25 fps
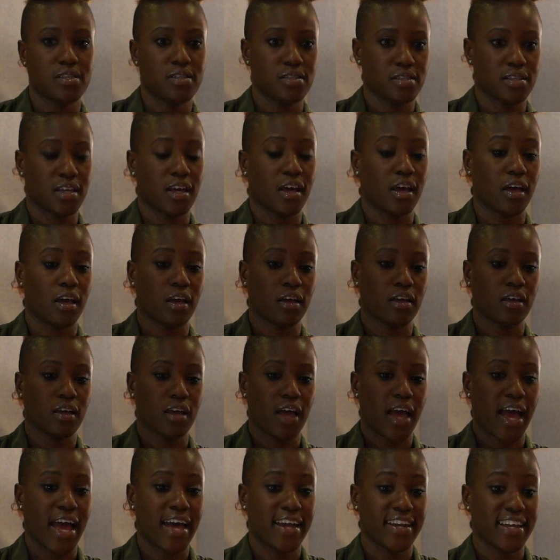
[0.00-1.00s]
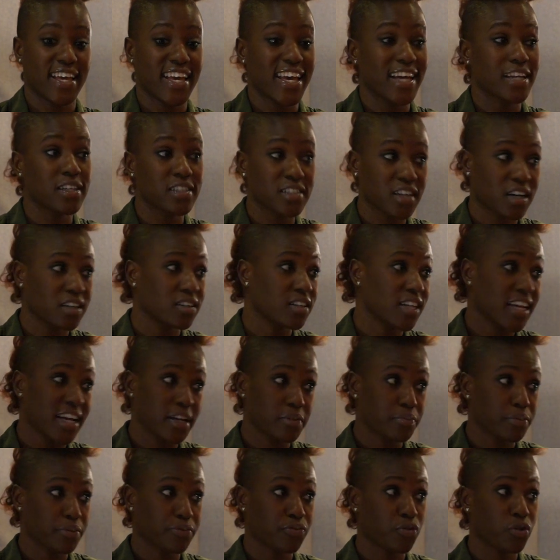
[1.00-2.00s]
this gig and he hadn't done he
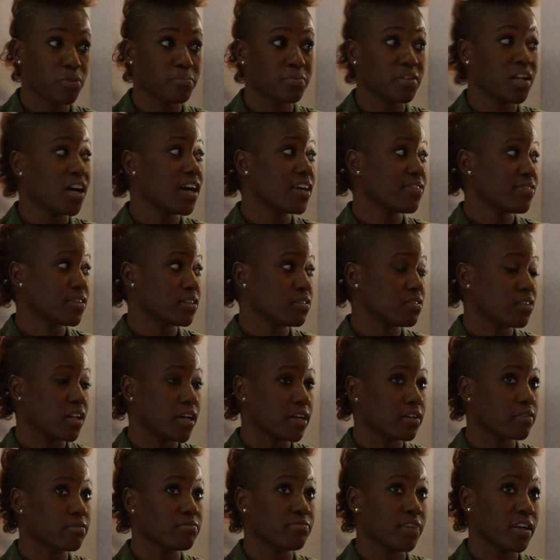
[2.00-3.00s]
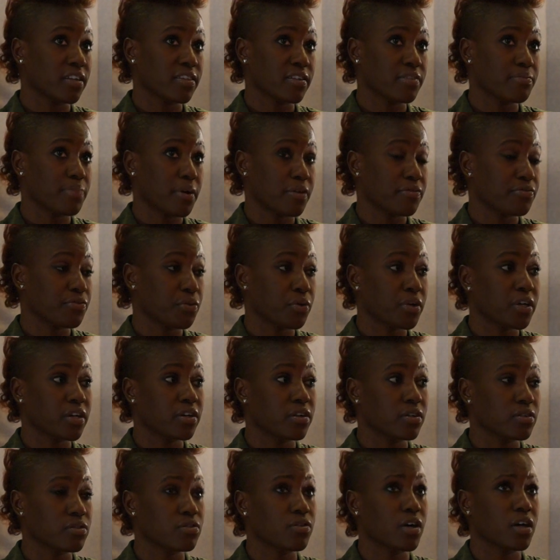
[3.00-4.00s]
hadn't performed live in like i think about four
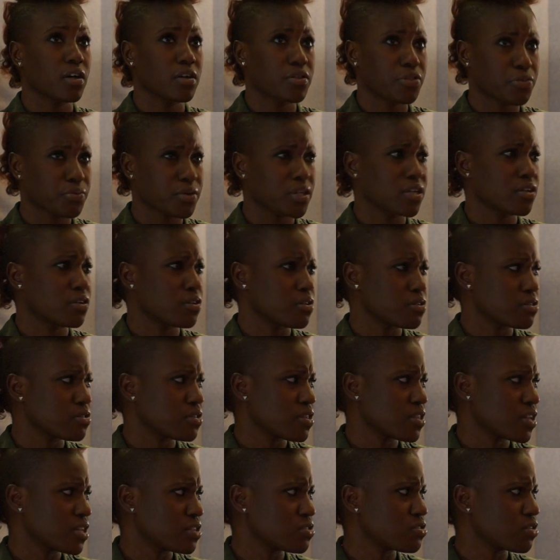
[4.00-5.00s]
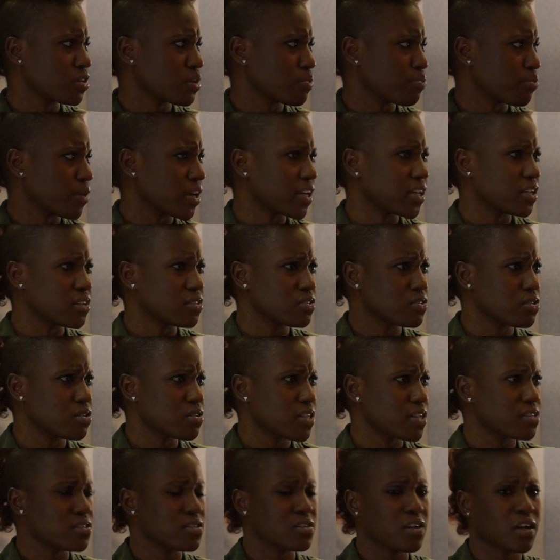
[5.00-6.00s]
years uh, three years i think he took a break in
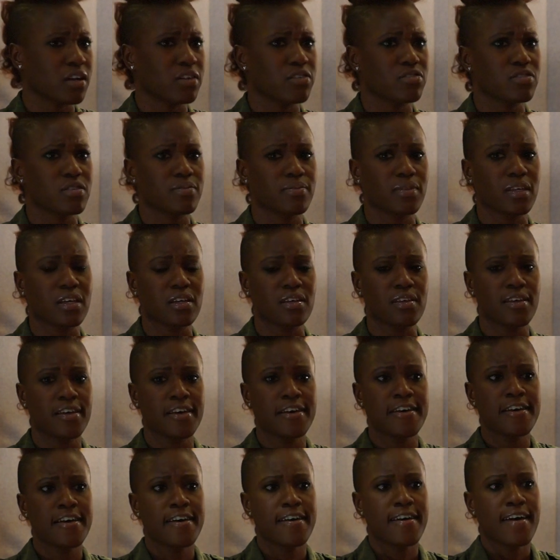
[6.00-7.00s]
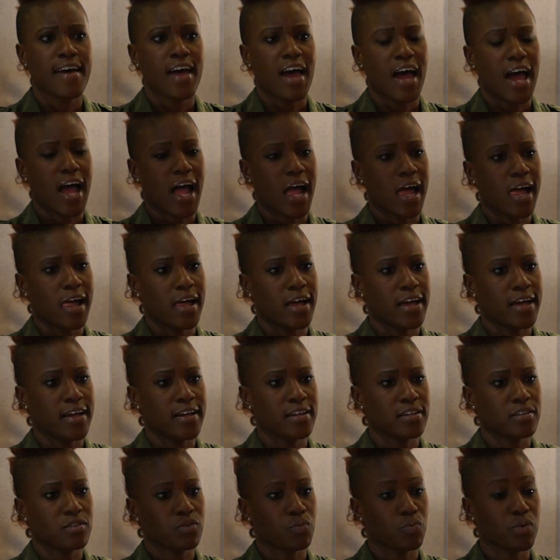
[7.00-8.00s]
2009 or something
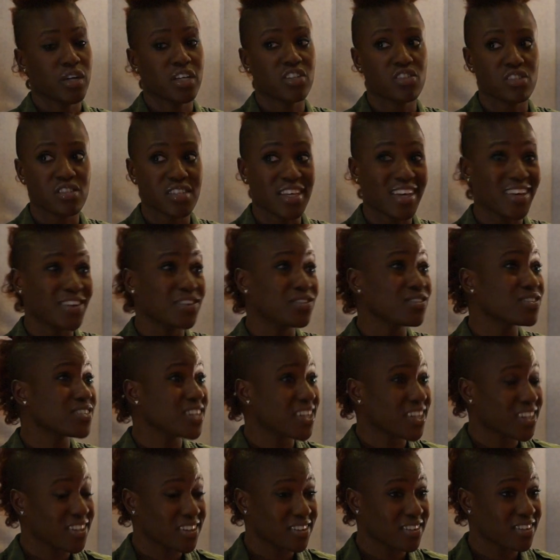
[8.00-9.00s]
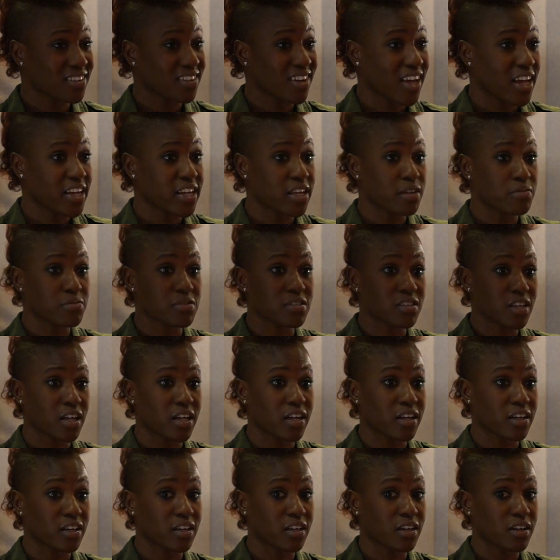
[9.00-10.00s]
and we just killed it and he was
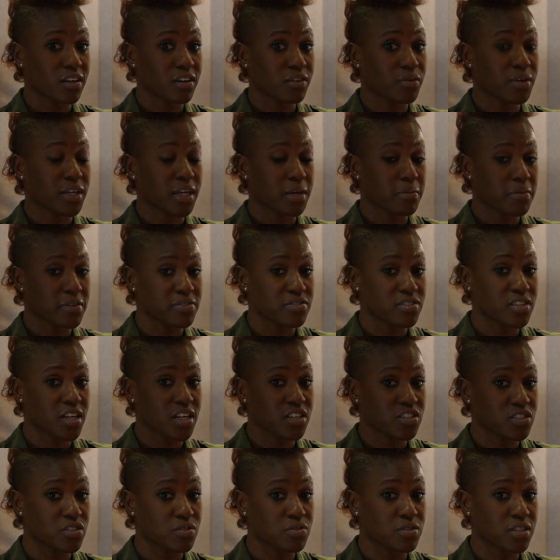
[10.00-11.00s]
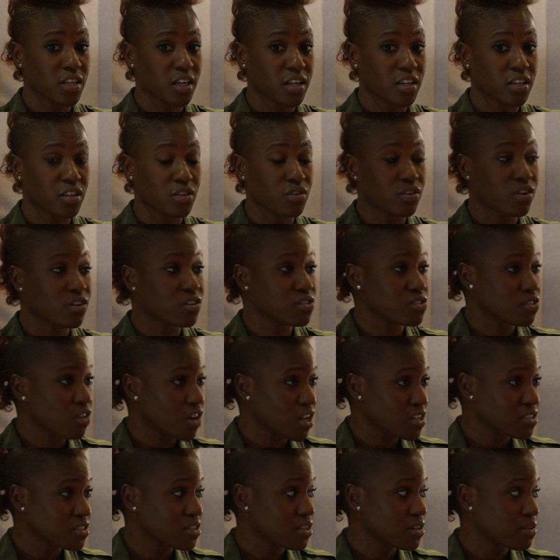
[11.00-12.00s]
like we came off stage he was like you girls are
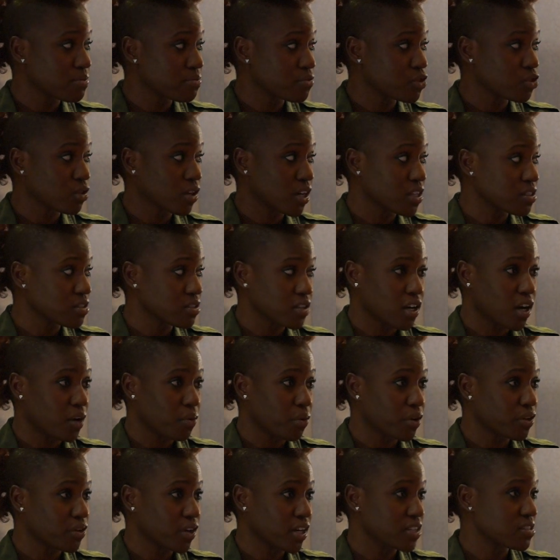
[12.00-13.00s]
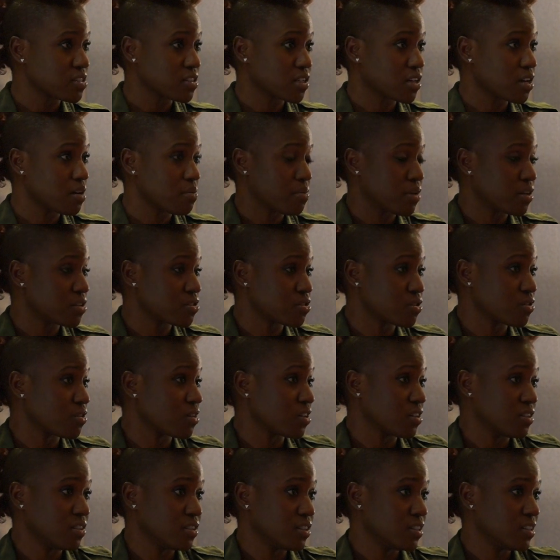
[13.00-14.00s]
awesome do you guys i want you guys to come on
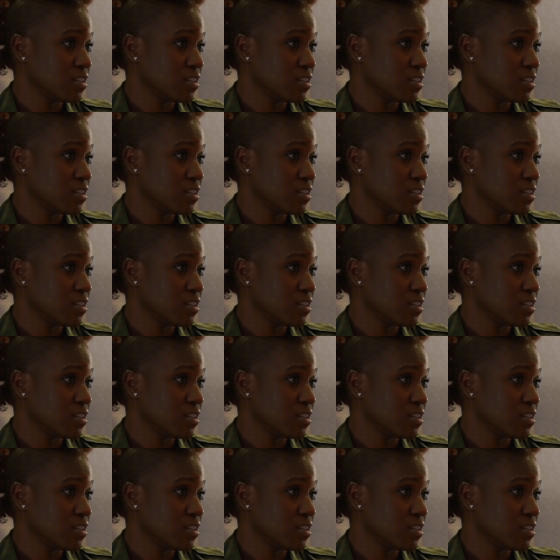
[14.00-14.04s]
tour